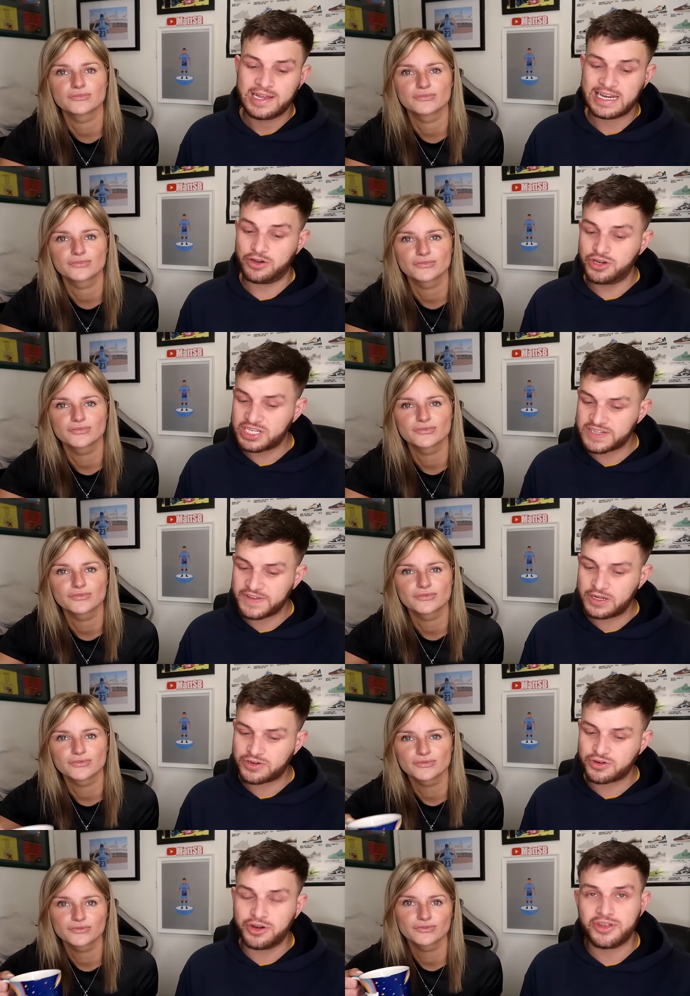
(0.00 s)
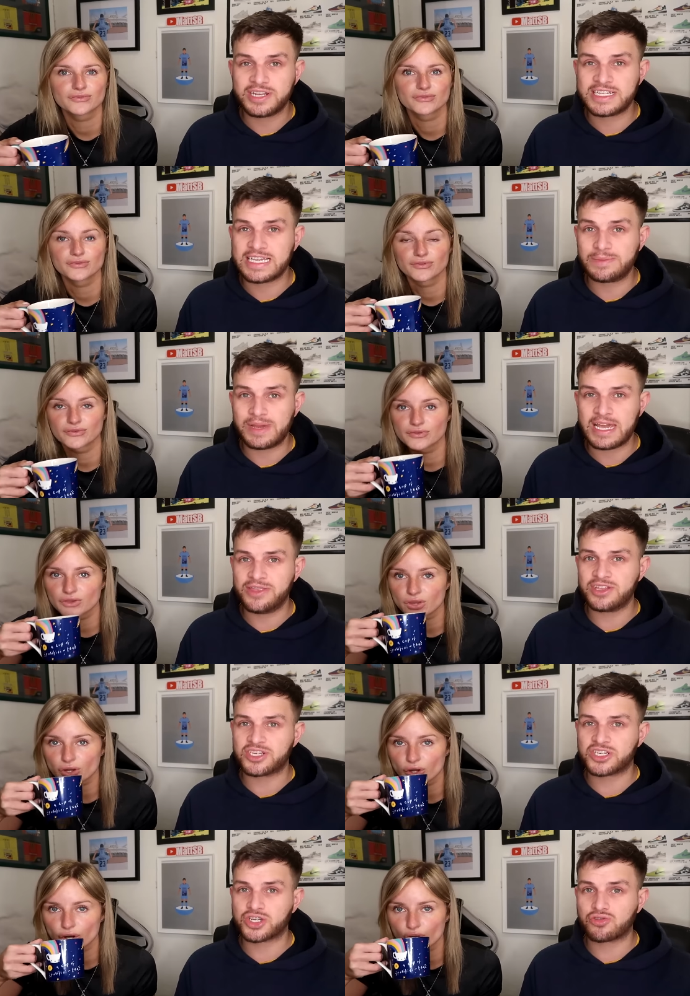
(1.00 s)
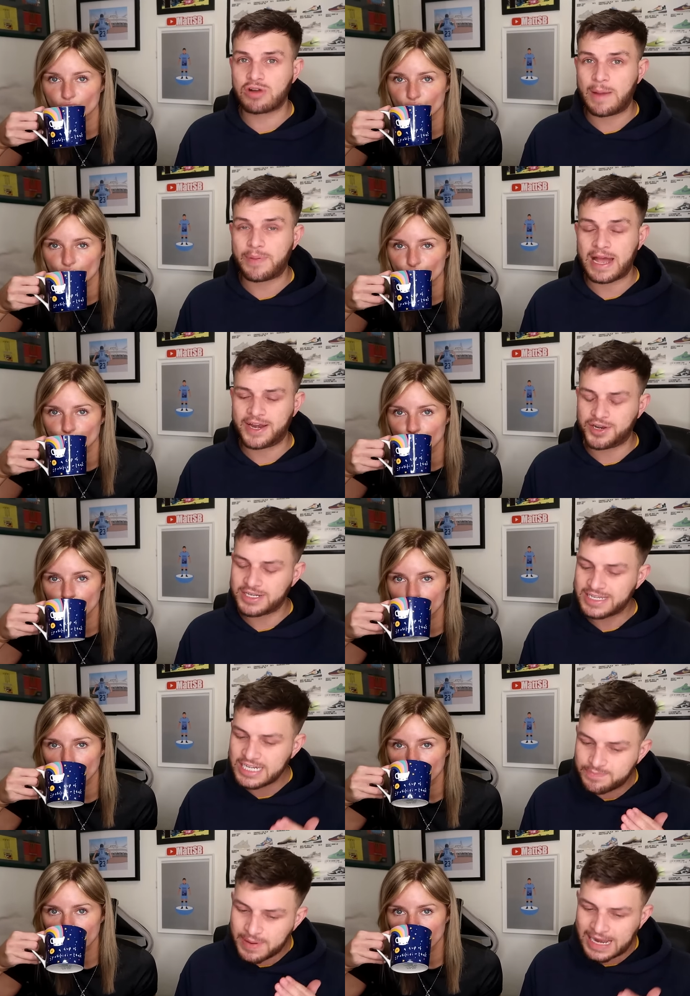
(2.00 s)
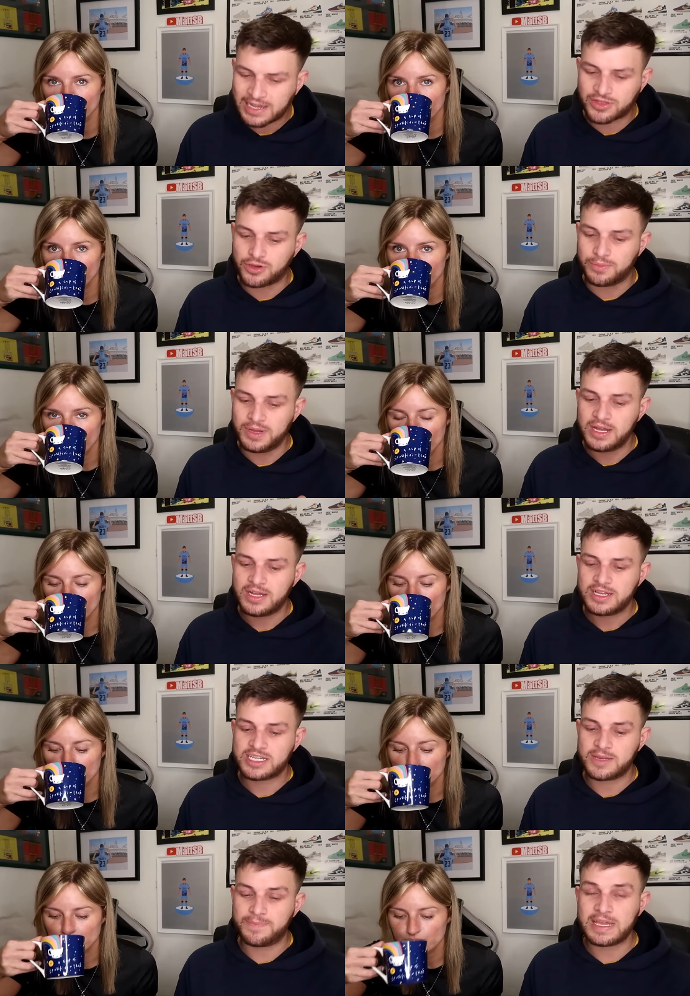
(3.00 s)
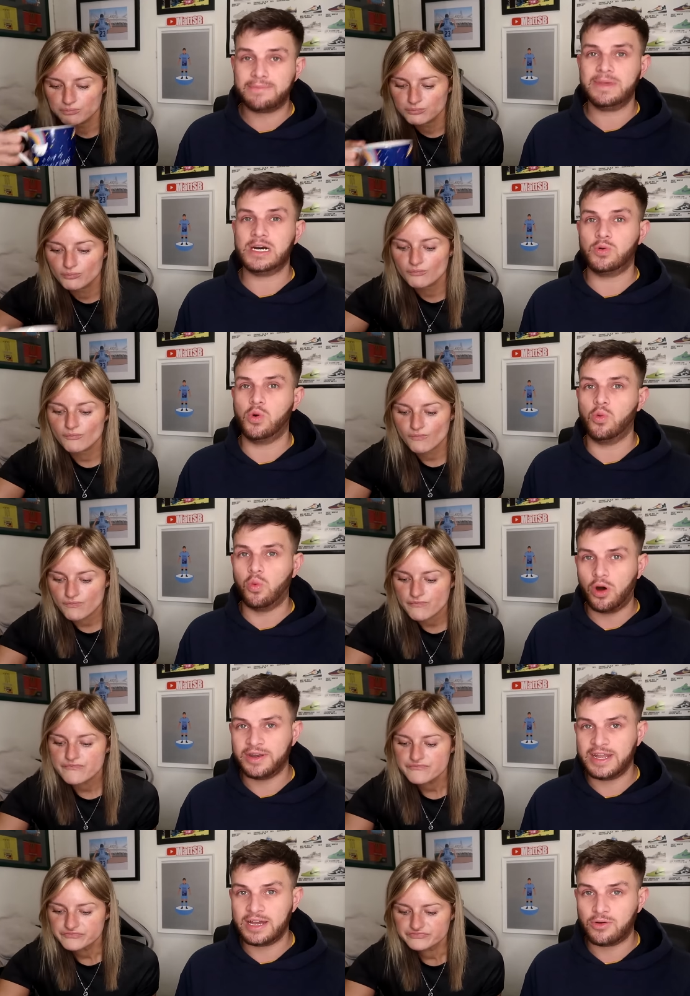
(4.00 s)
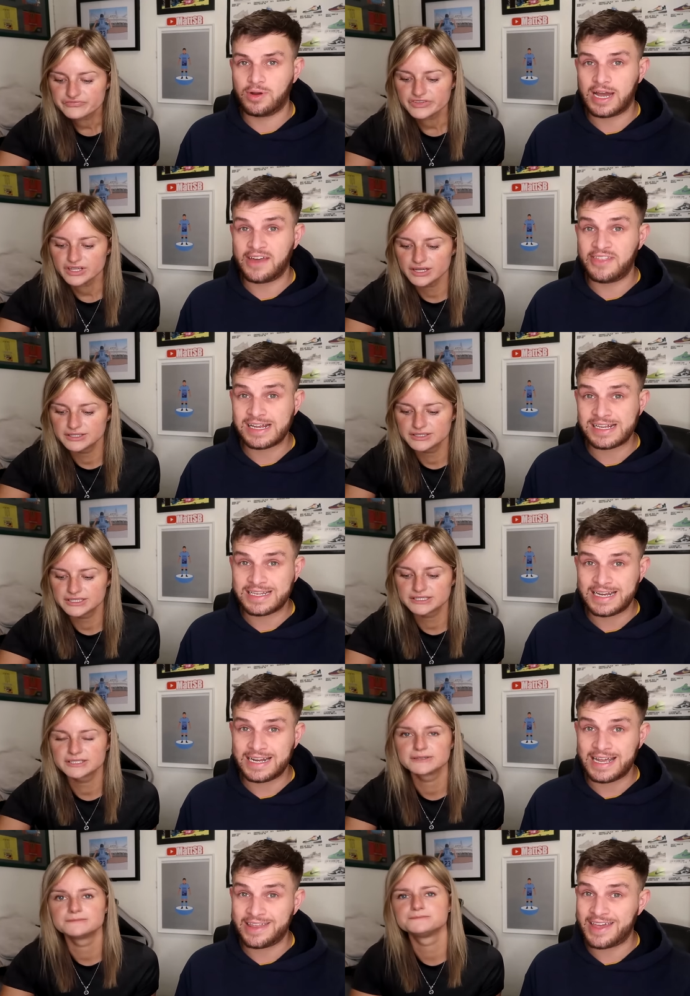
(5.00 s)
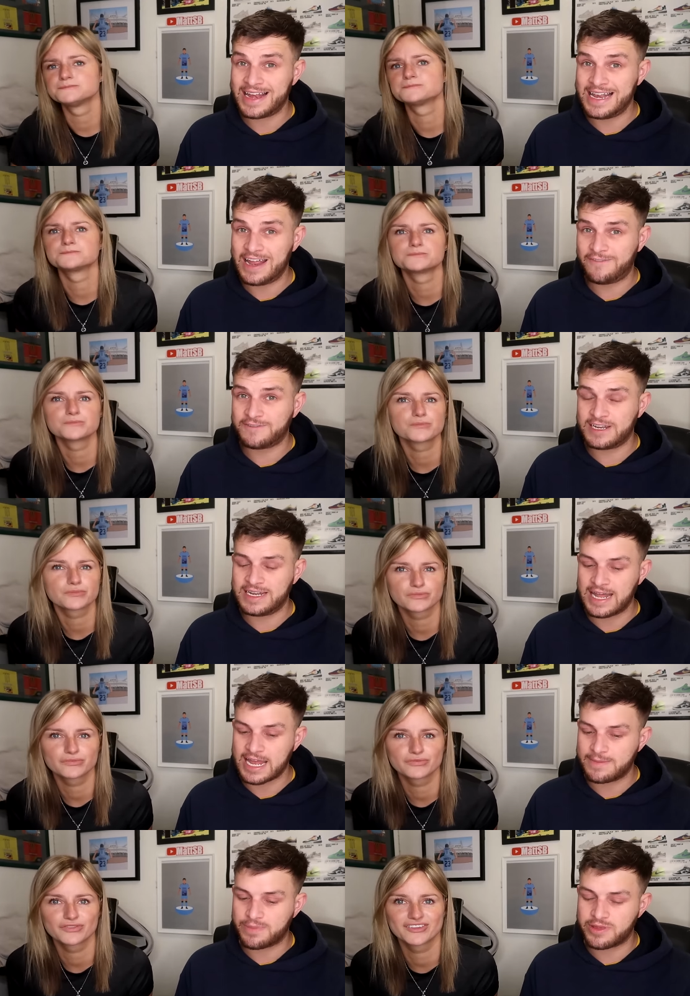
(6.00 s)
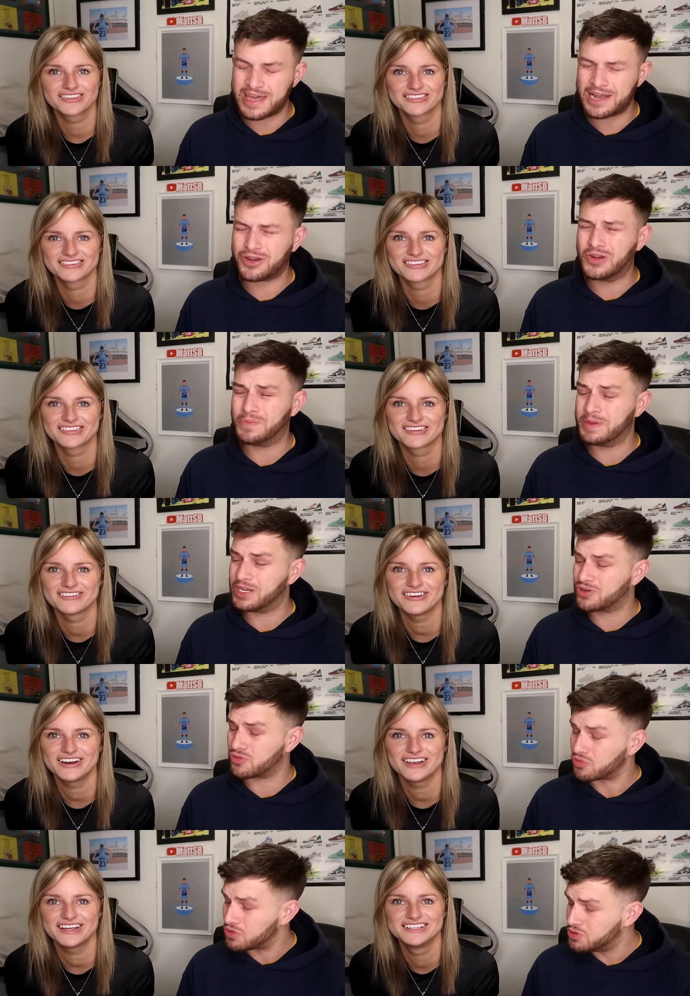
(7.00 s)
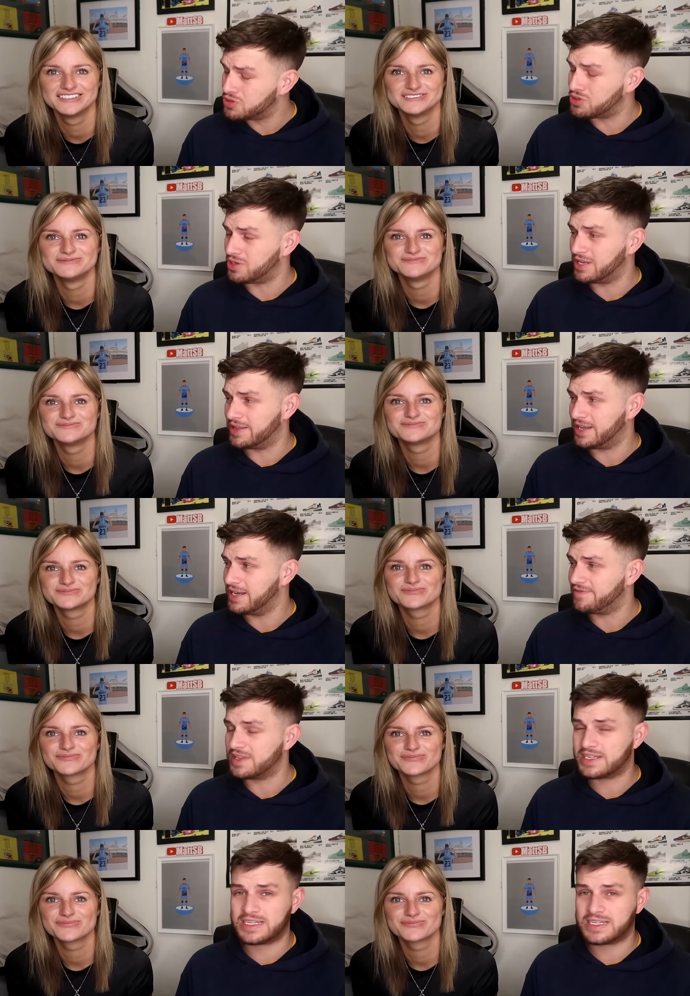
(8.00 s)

Speaker 1: Now, Huddersfield are another team in the scrap, and I did back them to beat Millwall 1-0, and they did it. They left it late, but that could be crucial at the end of the